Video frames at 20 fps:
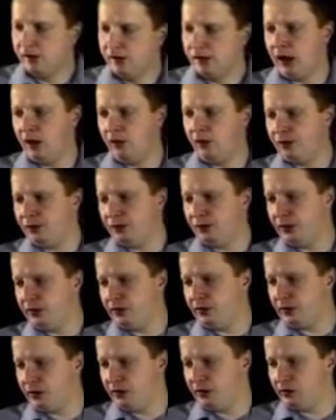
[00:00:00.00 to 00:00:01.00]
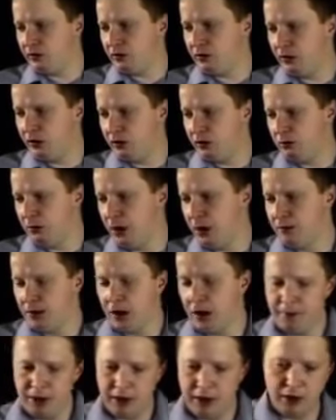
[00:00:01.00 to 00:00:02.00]
Now, this is the critical
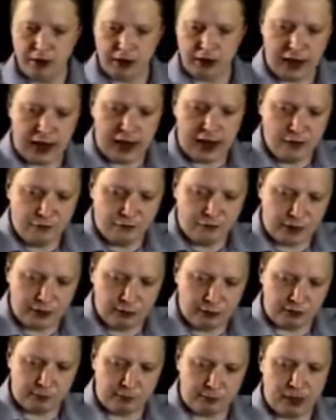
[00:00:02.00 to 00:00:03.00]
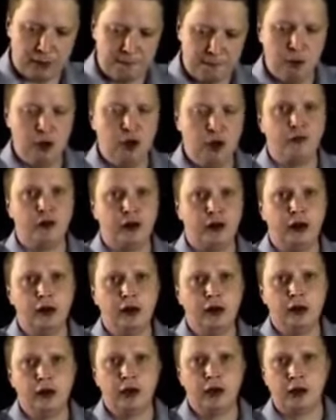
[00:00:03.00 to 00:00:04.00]
moment. I mean, okay, a3 was a better move here,
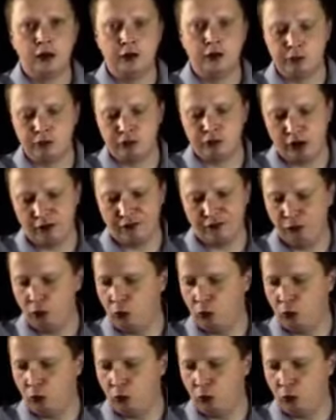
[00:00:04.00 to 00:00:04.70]
because we're trying to